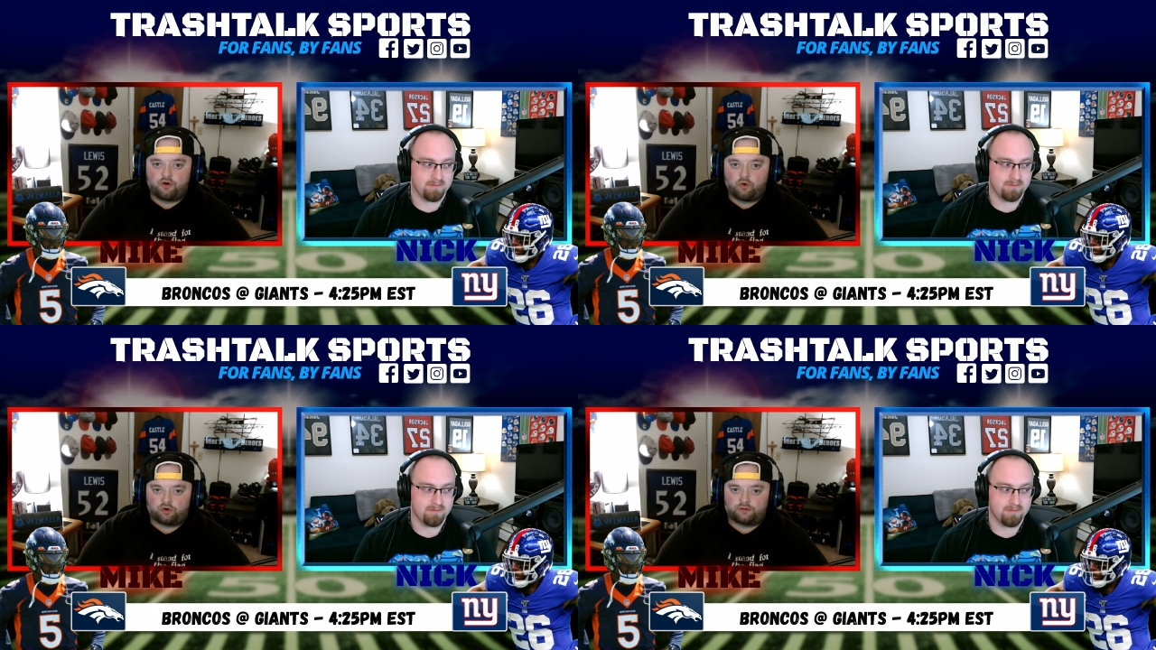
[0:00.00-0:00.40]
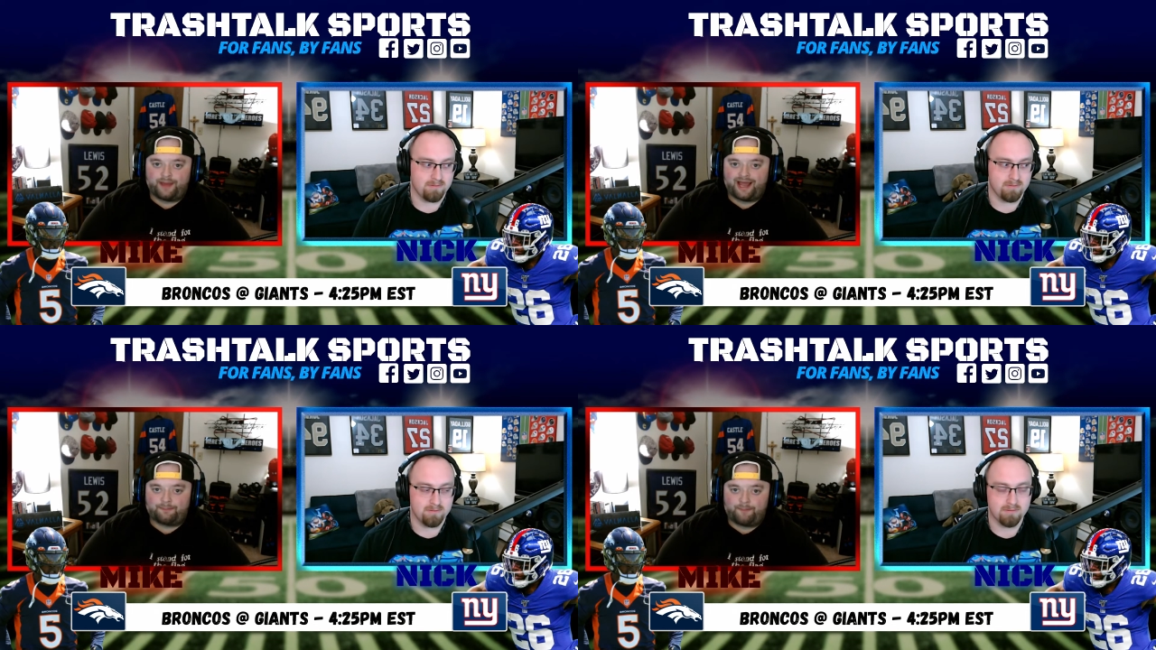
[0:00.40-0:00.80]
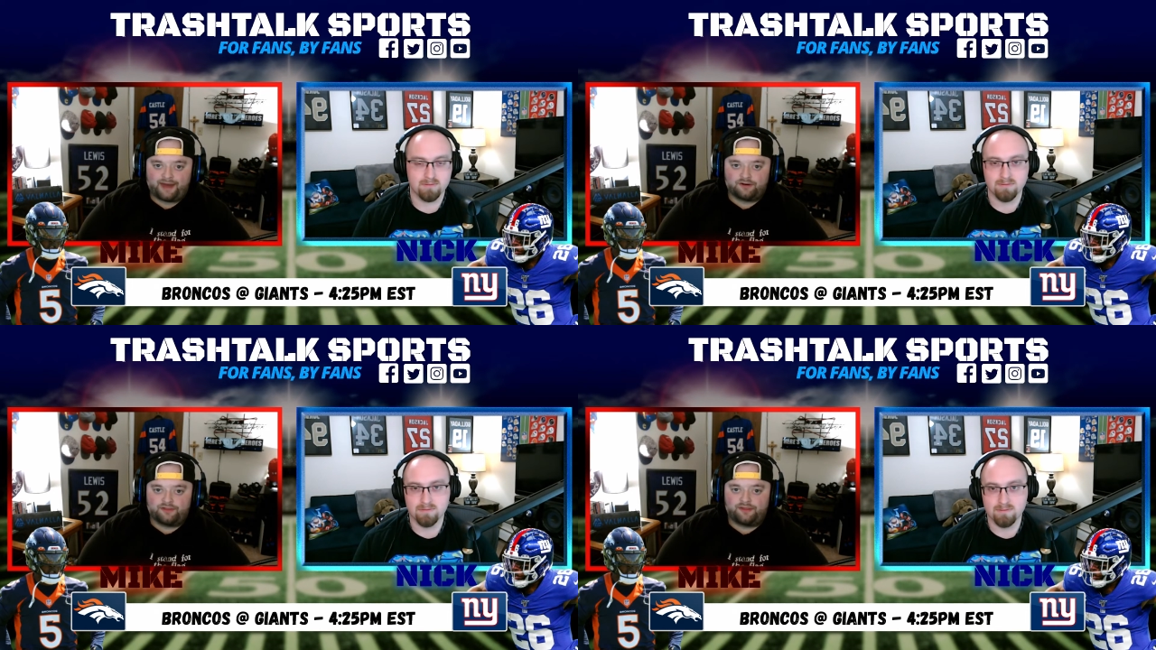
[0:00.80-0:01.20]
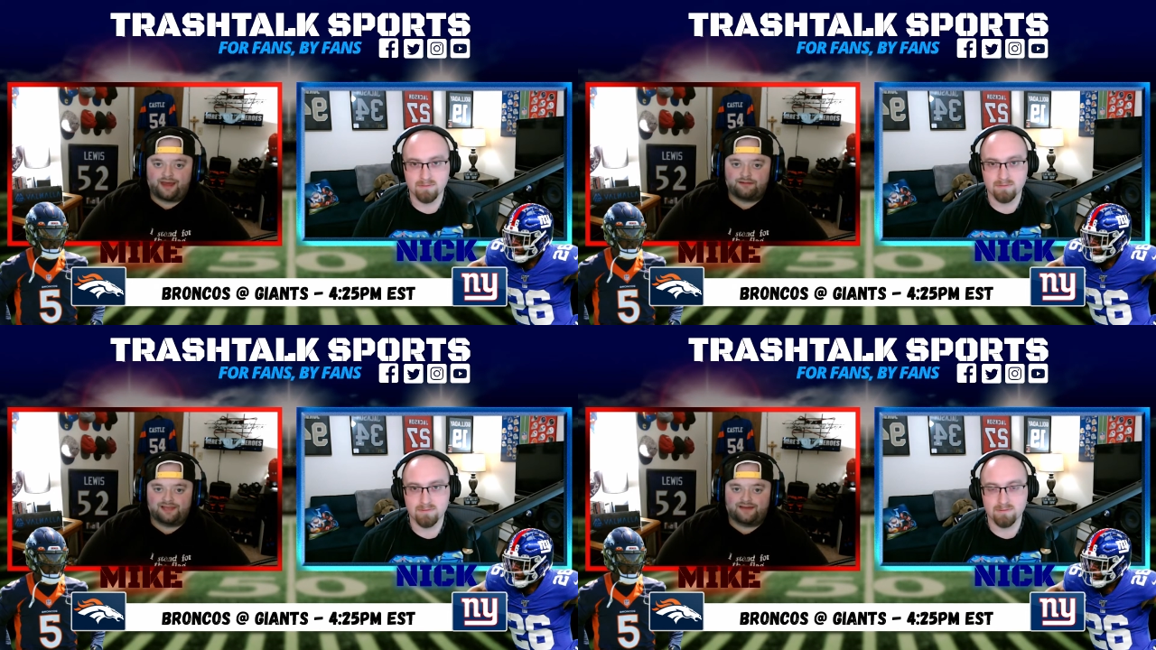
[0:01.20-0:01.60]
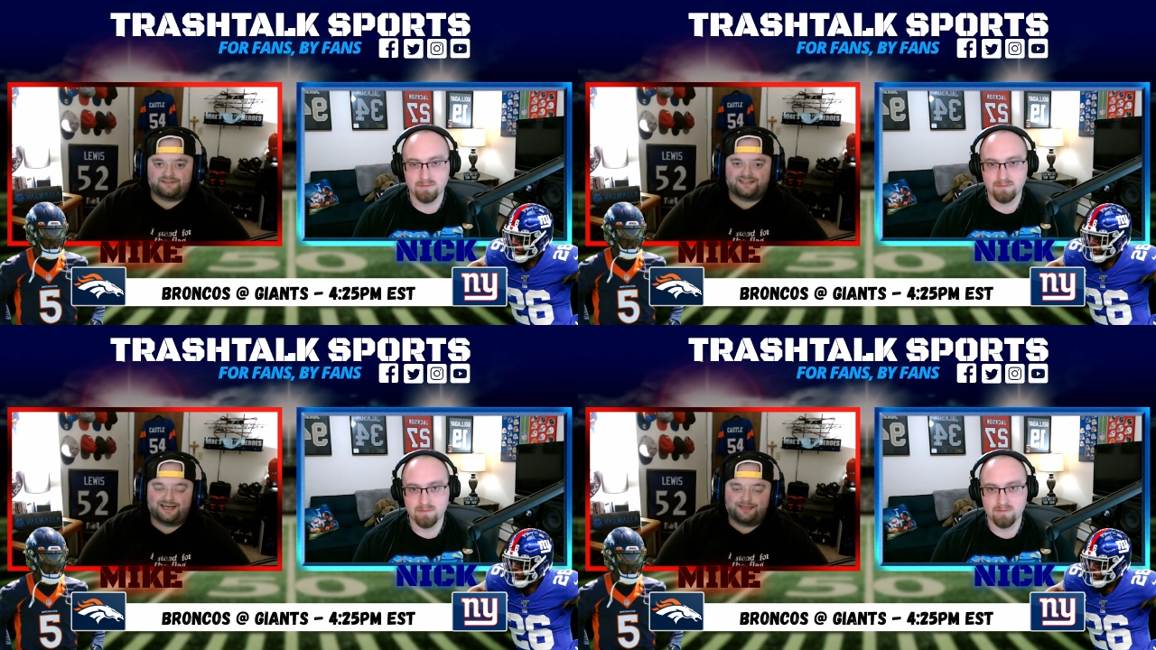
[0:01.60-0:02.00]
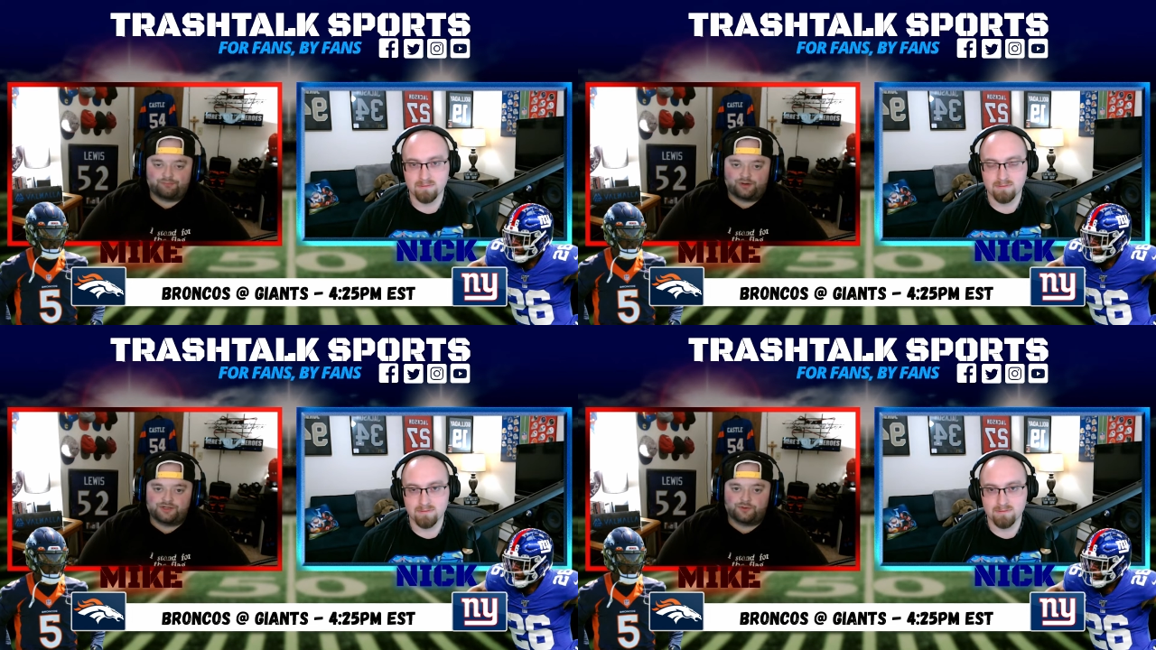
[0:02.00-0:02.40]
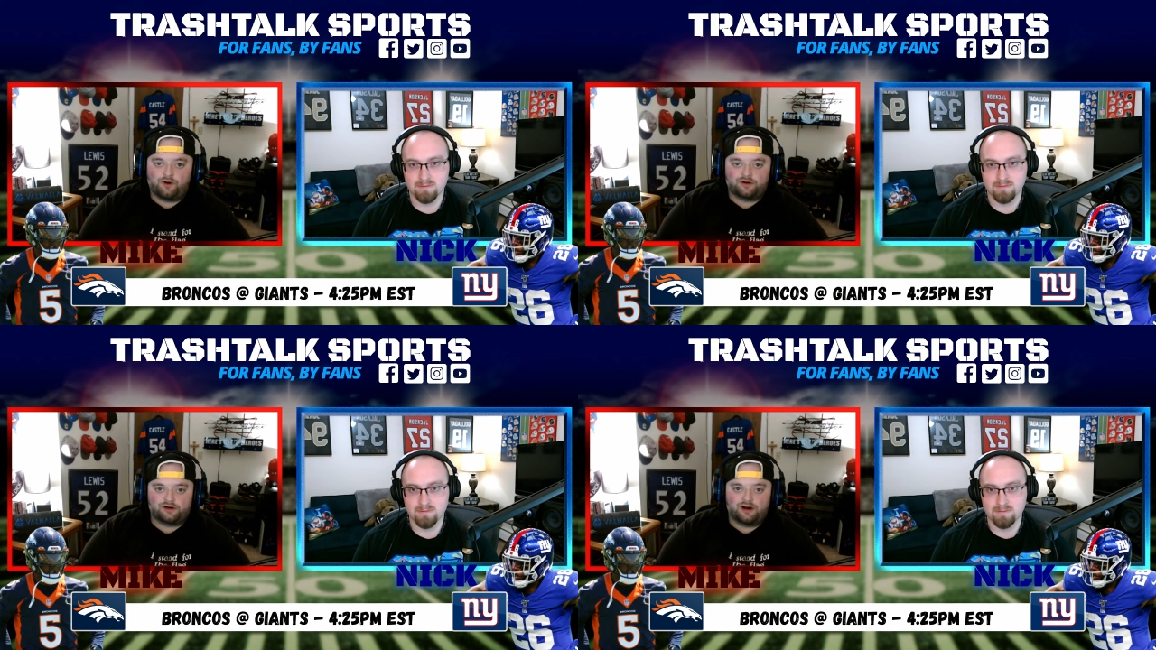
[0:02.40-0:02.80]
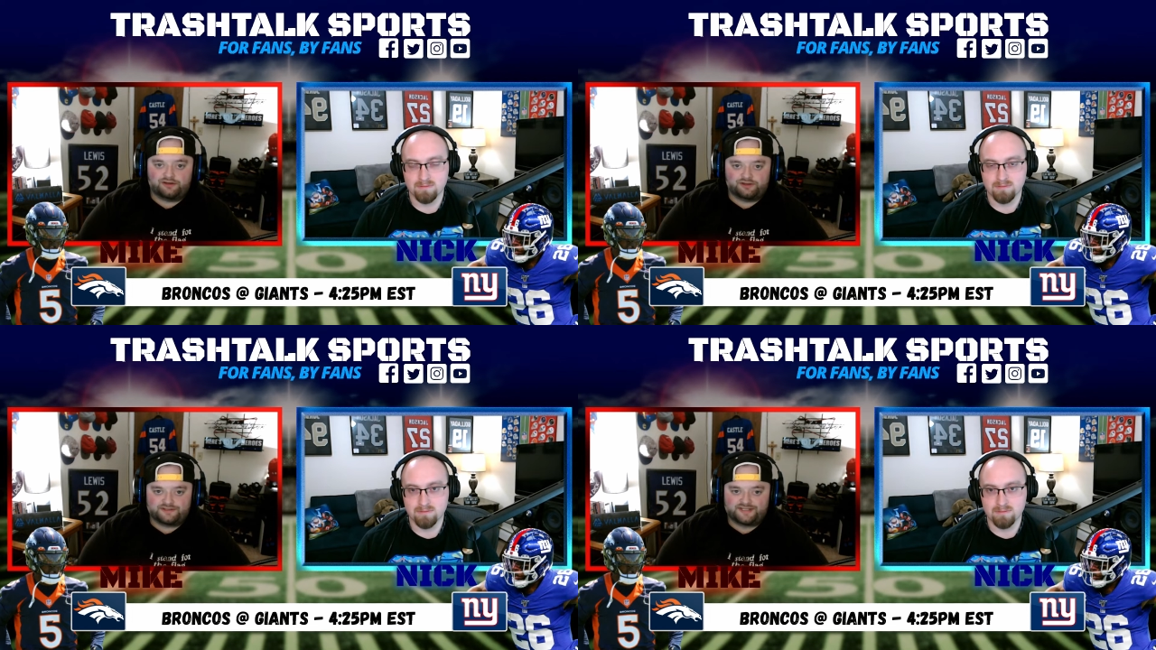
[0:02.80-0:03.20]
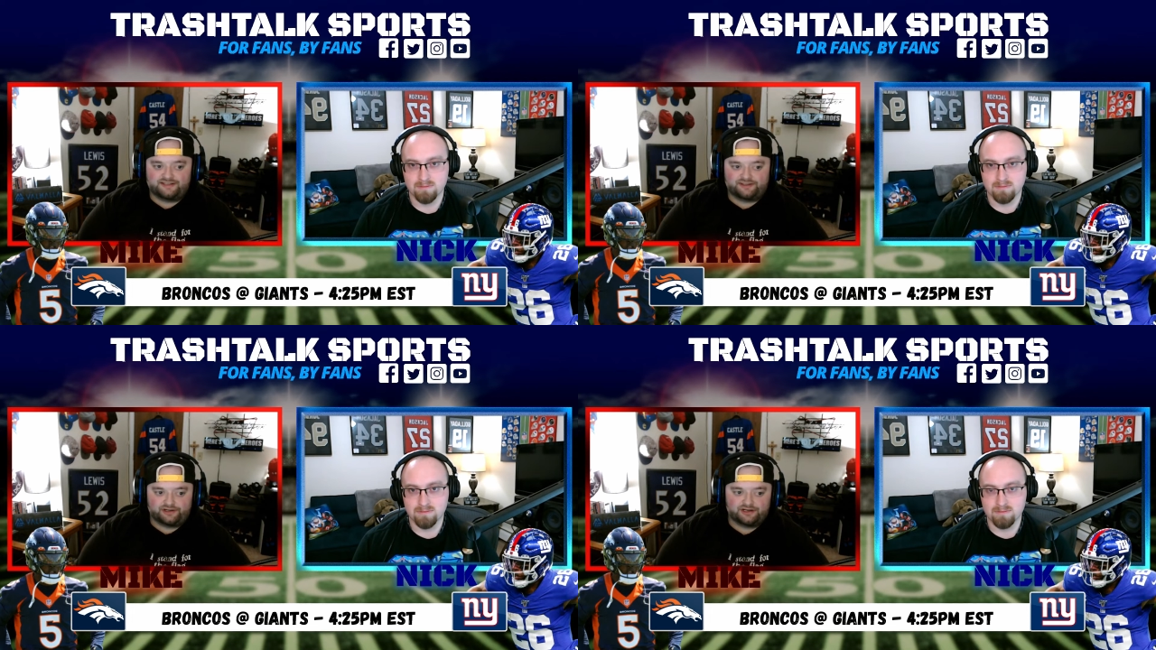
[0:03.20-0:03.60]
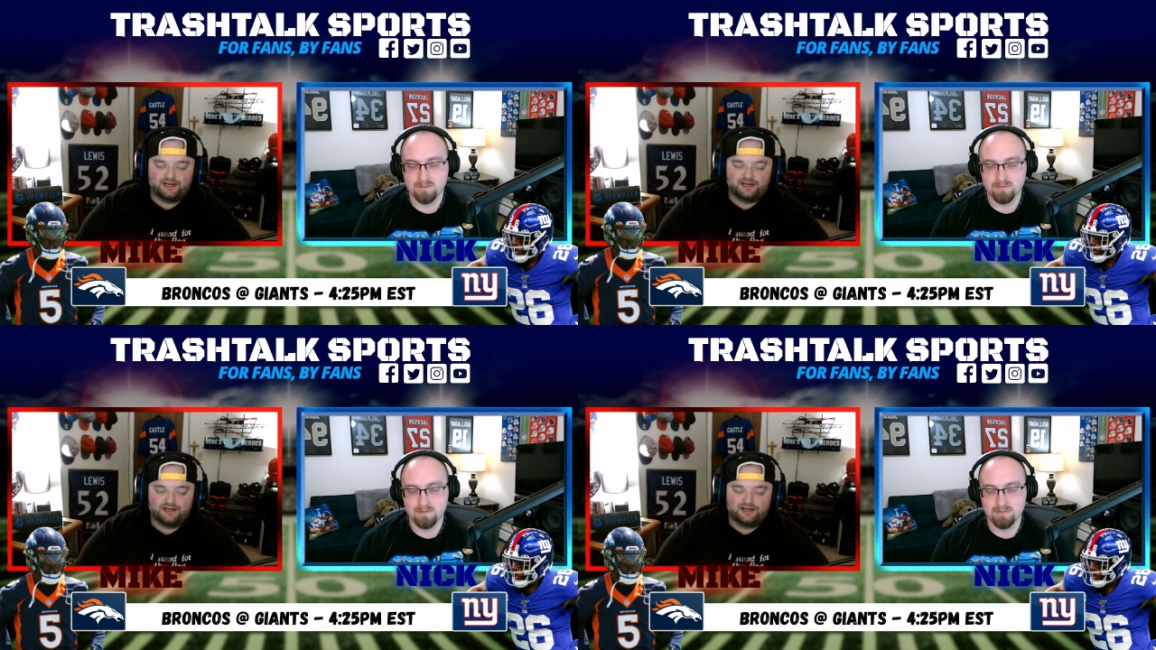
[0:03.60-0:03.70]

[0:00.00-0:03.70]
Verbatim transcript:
Speaker 1: quarterback battle that left Teddy Bridgewater under center.